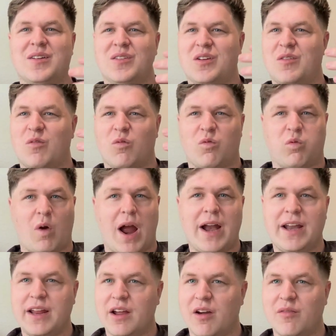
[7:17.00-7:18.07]

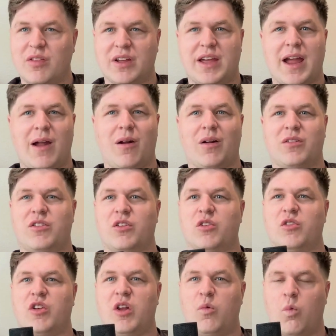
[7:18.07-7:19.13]
writing of the
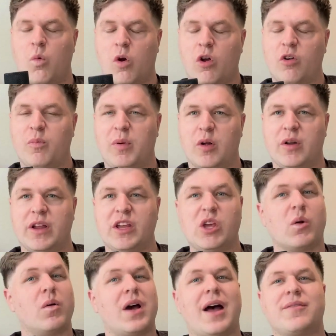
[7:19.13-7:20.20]
characters and world building.
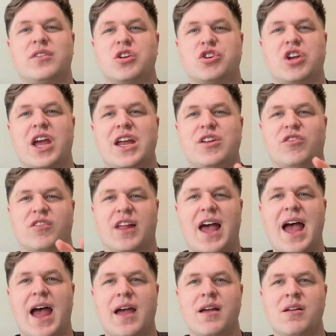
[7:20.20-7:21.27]
You don't have to change
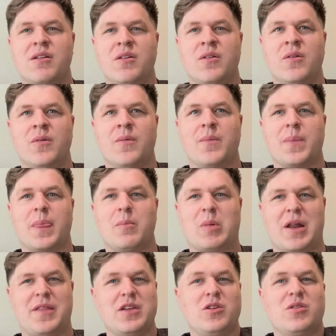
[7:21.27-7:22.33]
that. But
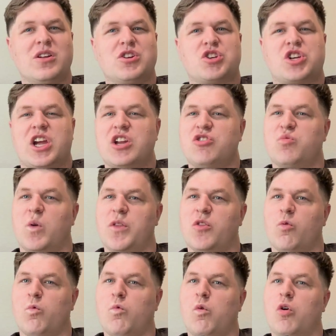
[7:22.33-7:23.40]
I think you can change what
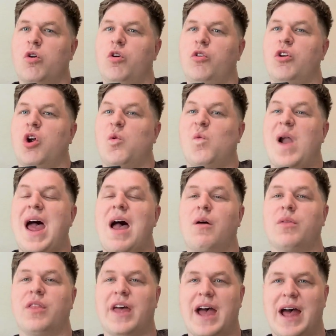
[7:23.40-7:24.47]
the world
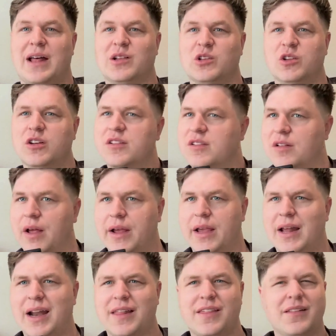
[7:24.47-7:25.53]
around that looks like.
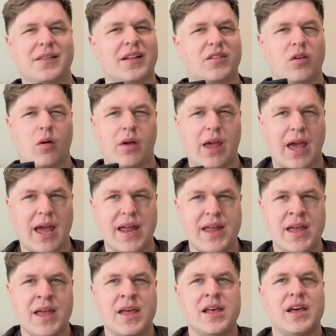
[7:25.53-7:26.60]
And I think that's okay.
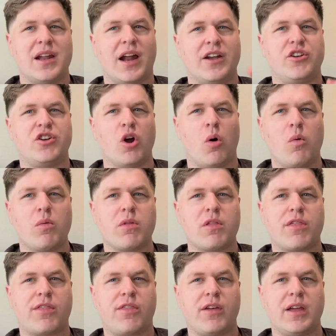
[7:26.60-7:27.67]
And I don't
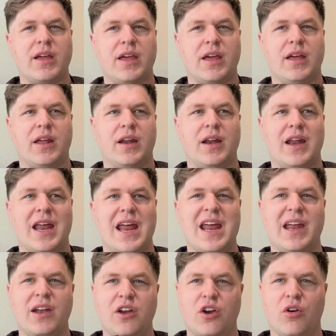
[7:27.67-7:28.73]
think it
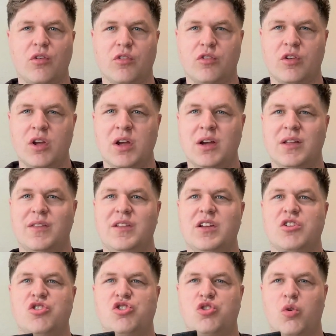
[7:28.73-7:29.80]
hinders the
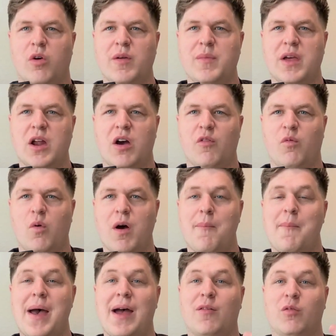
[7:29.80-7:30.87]
enjoyment of
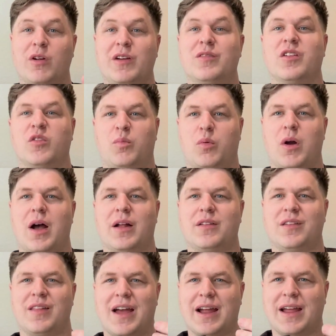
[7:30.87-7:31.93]
what Matt Reeves has brought
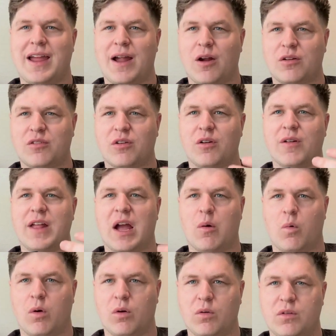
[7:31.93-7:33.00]
to that character in that
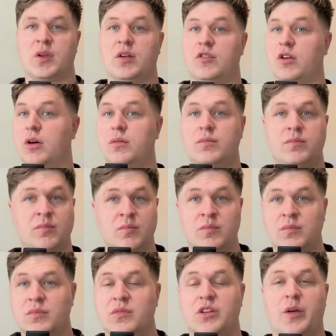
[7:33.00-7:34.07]
world. So,
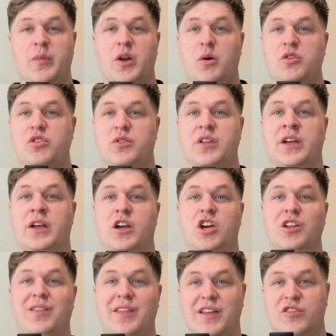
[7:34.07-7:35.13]
let me know what you think.
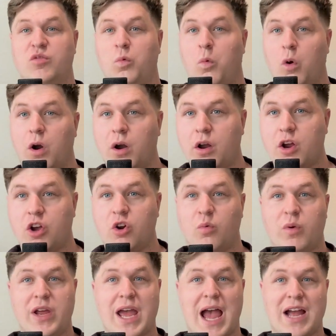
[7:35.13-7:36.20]
Could this work? Could
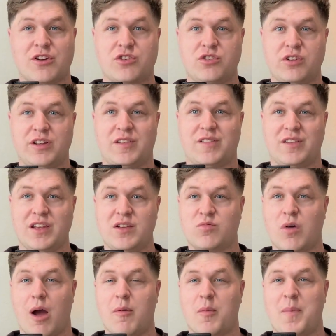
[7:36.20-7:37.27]
we actually see
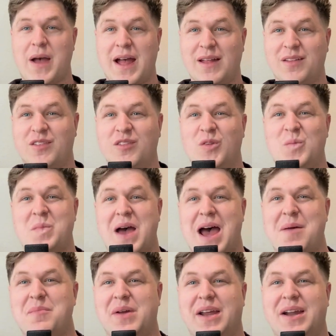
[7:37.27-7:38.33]
Robert Pattinson's
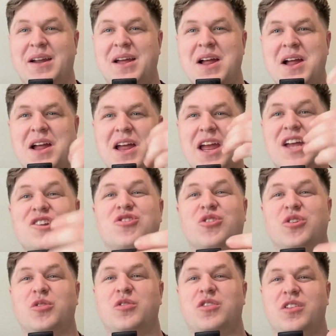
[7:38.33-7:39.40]
Batman
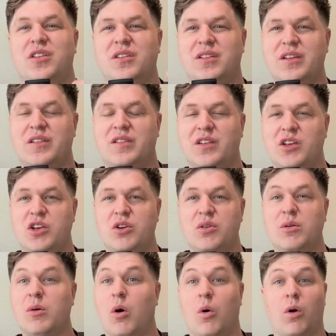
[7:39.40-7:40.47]
introduced to the
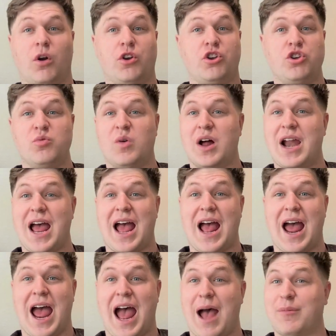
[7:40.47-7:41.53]
DCU? Or do you want
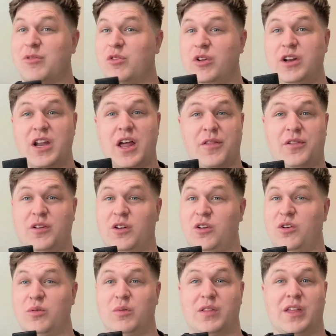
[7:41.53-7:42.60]
absolutely nothing to
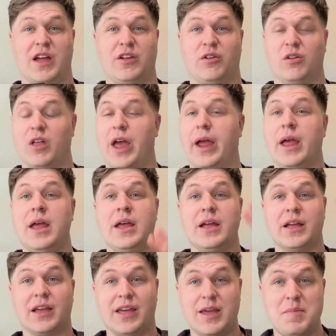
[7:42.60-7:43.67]
do with that? You're like,
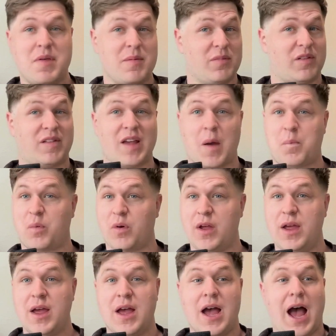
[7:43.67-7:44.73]
keep them
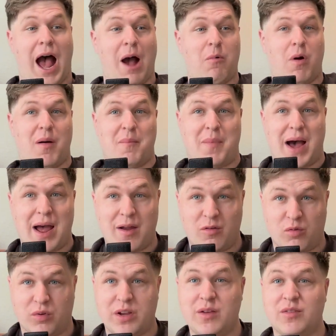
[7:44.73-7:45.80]
separate. I want my
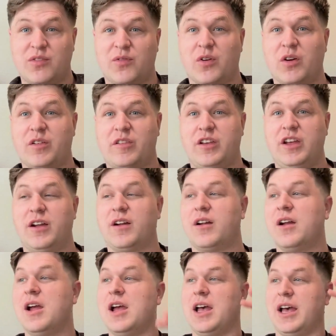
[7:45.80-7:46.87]
Reeves-verse
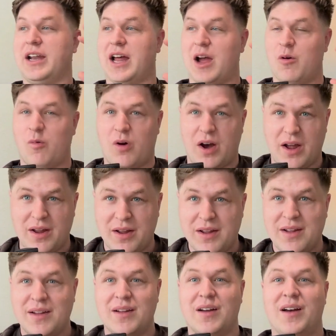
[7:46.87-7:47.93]
here, and I want
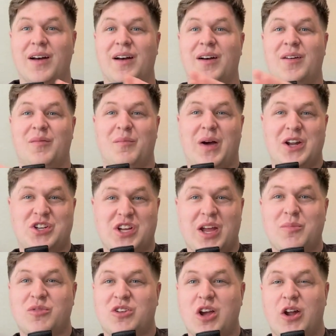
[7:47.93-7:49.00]
my
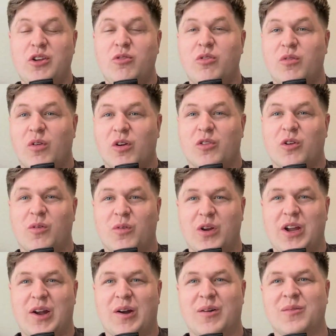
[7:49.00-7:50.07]
James Gunn universe over
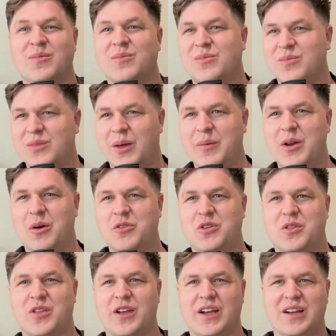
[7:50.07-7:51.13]
here. Let me know what you
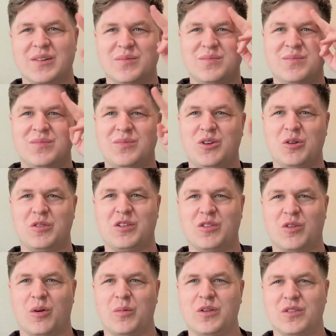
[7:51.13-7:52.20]
think. Deuce keys,
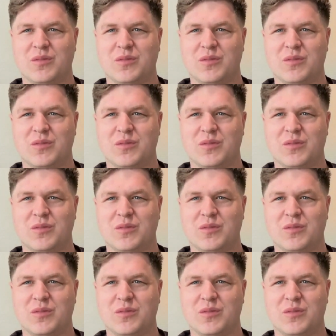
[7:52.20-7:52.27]
homies.